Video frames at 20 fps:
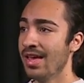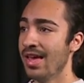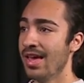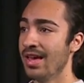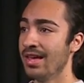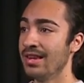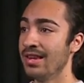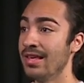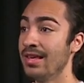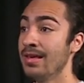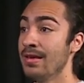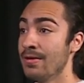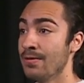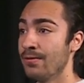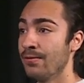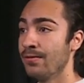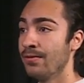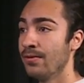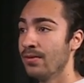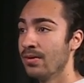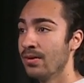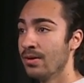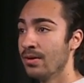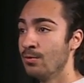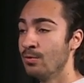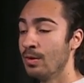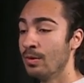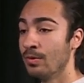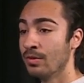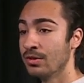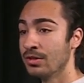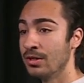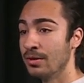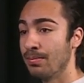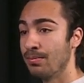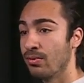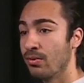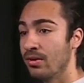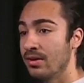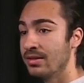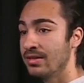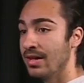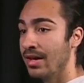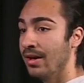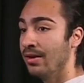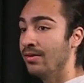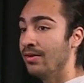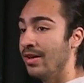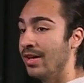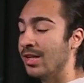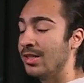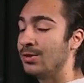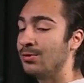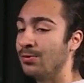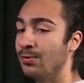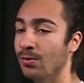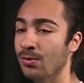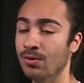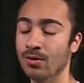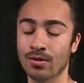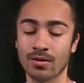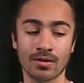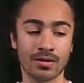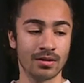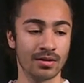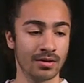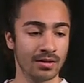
And if we were to print out S4,